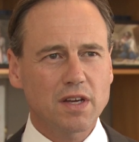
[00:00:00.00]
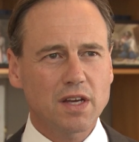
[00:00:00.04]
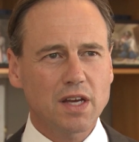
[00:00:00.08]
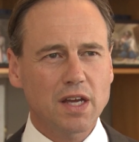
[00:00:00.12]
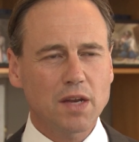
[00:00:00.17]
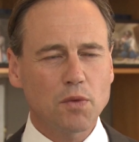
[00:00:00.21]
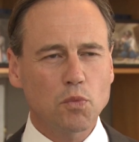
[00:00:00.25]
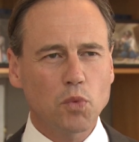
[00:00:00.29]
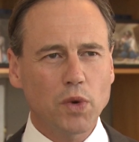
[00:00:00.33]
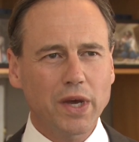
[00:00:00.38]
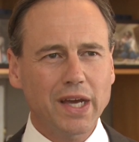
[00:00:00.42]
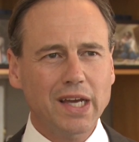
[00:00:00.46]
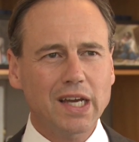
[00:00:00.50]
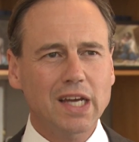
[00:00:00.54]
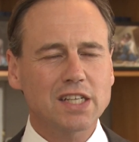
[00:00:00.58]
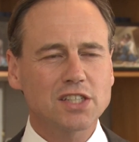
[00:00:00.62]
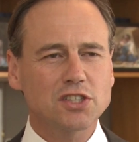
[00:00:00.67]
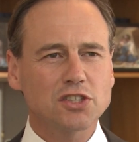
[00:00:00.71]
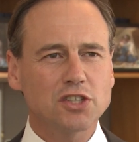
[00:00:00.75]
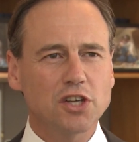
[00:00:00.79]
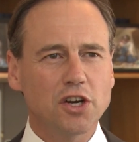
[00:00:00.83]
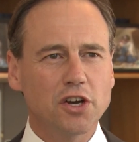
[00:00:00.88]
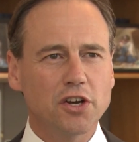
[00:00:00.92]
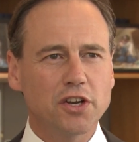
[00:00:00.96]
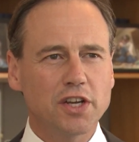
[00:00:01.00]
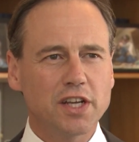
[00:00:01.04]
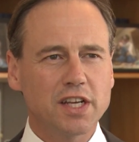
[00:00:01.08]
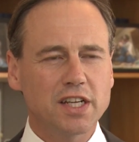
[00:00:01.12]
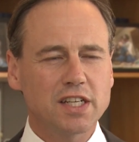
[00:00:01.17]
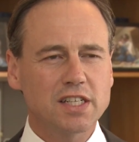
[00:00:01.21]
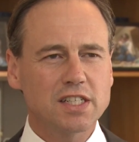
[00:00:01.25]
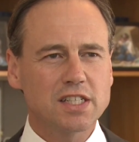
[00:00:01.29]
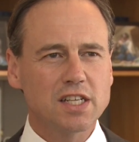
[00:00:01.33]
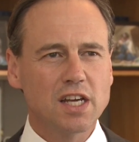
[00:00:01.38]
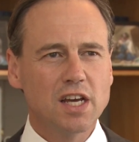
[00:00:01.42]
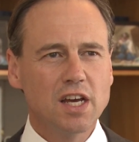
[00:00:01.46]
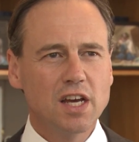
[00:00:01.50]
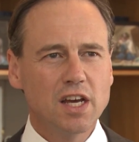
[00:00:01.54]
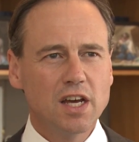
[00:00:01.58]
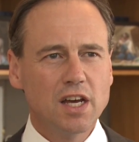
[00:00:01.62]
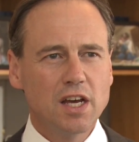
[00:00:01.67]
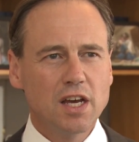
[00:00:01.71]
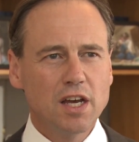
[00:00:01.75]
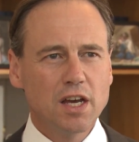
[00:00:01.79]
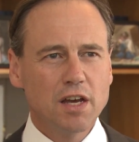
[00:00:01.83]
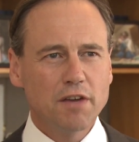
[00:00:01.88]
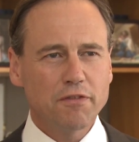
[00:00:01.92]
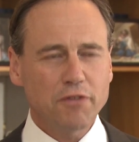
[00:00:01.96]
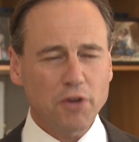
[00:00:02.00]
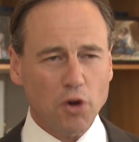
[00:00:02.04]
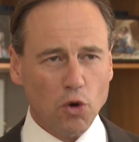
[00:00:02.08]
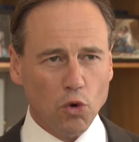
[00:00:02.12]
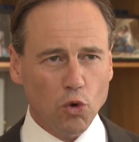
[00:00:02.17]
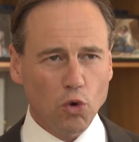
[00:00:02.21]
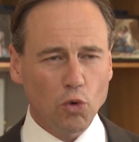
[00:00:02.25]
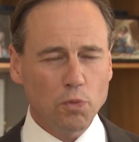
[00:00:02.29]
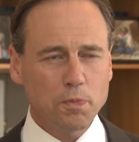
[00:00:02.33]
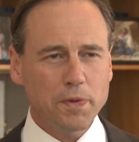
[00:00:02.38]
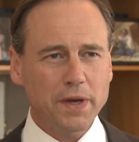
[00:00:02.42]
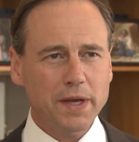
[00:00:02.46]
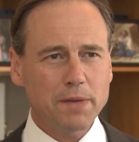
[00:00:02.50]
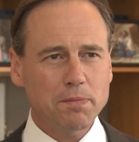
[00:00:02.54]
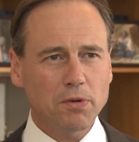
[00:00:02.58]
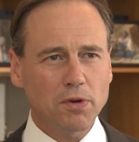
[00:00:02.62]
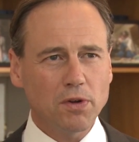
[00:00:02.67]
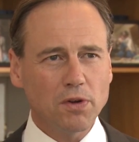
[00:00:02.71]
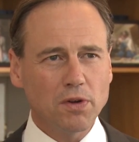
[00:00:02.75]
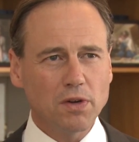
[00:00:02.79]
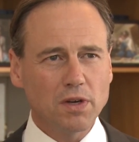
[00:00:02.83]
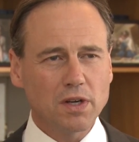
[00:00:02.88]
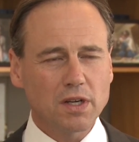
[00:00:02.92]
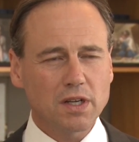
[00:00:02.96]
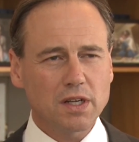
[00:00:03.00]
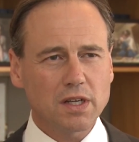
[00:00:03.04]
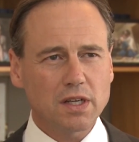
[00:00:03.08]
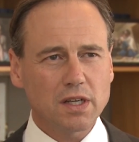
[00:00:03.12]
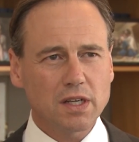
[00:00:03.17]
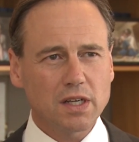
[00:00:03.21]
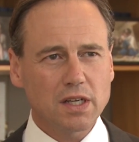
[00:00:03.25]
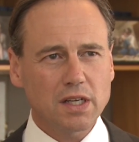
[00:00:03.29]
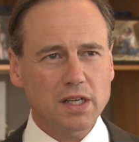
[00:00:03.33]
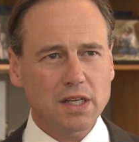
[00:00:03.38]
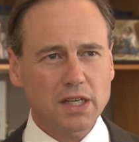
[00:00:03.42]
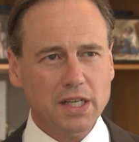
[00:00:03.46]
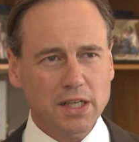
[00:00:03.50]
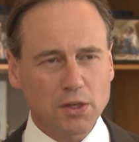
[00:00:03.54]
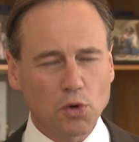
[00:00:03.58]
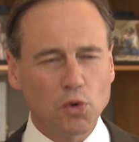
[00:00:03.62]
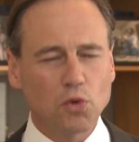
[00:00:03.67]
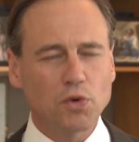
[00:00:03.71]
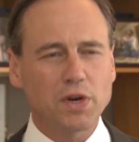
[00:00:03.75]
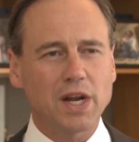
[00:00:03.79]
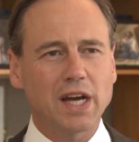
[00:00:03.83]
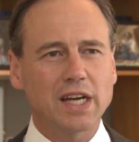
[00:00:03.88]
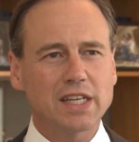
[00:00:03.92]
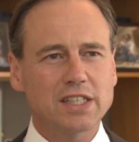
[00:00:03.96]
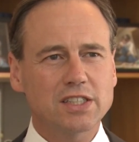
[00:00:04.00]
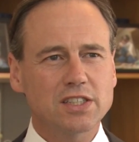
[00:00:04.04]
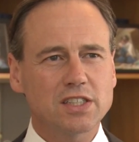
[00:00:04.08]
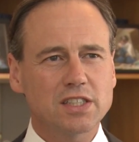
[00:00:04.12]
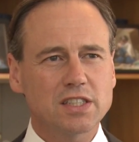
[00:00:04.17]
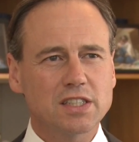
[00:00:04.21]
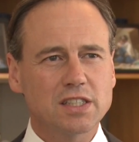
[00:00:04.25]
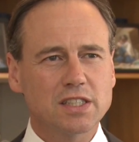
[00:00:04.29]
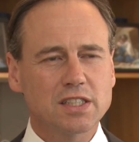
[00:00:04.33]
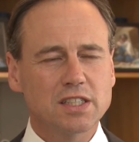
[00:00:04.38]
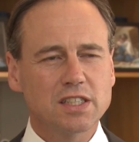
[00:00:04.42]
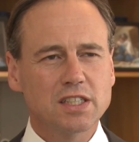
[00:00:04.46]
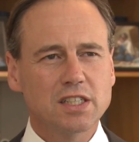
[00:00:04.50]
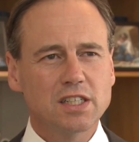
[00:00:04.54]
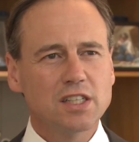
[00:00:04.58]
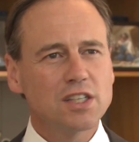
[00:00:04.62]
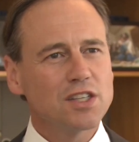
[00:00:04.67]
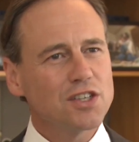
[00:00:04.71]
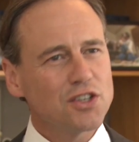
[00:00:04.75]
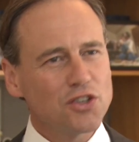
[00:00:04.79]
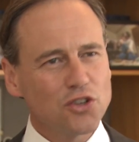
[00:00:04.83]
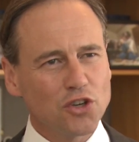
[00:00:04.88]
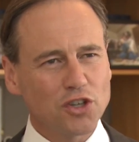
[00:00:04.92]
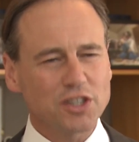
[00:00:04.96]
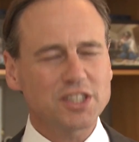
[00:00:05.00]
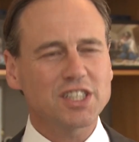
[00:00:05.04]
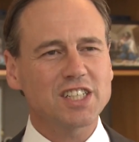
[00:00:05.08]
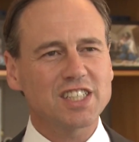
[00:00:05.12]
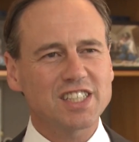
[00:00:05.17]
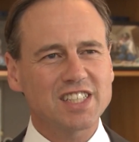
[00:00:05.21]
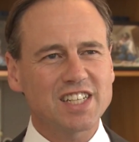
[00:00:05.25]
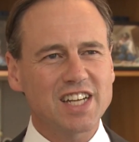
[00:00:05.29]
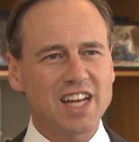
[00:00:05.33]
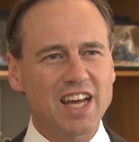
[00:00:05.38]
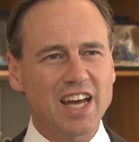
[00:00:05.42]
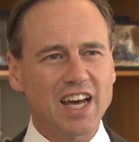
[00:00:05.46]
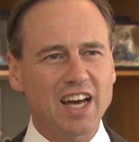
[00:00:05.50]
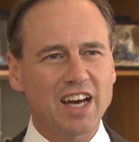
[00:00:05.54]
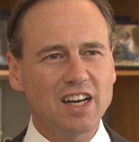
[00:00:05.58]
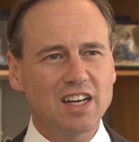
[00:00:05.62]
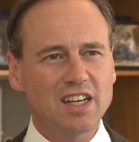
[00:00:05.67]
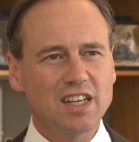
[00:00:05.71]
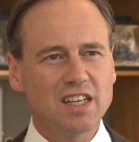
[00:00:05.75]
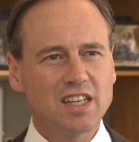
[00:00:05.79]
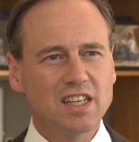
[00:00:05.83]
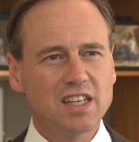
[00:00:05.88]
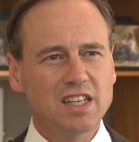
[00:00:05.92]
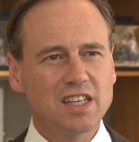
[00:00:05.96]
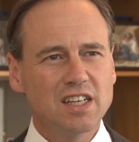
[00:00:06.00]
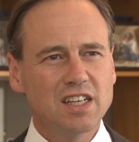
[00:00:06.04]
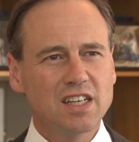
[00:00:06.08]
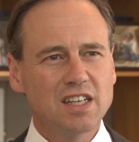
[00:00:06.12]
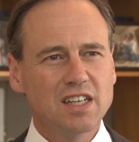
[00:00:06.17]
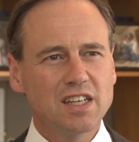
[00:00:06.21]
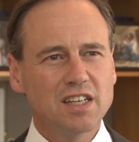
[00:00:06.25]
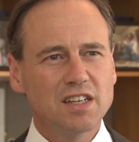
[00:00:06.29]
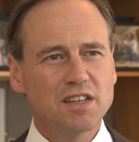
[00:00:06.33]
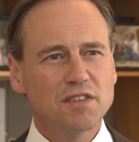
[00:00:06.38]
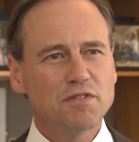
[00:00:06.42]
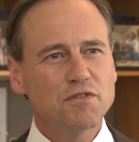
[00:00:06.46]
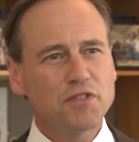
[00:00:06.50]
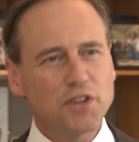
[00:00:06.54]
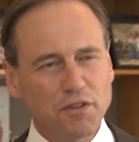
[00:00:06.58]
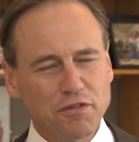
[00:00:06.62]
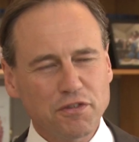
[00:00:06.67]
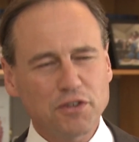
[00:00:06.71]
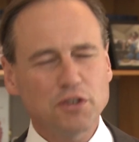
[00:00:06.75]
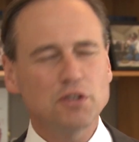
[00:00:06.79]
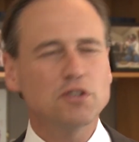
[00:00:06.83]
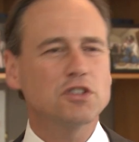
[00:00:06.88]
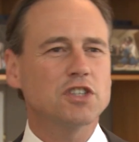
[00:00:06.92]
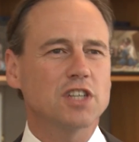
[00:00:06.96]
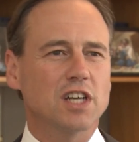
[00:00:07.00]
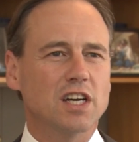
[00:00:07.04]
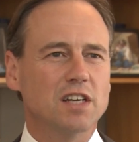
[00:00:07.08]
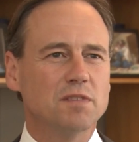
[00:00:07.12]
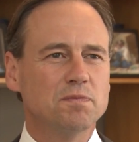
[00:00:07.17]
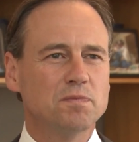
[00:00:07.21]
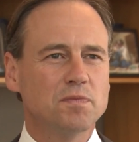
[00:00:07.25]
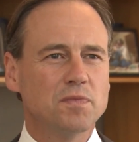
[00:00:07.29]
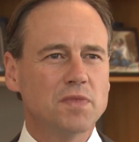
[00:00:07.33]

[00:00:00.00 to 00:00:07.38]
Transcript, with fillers: And we're custodians for all people in all nations, not just now, for the future.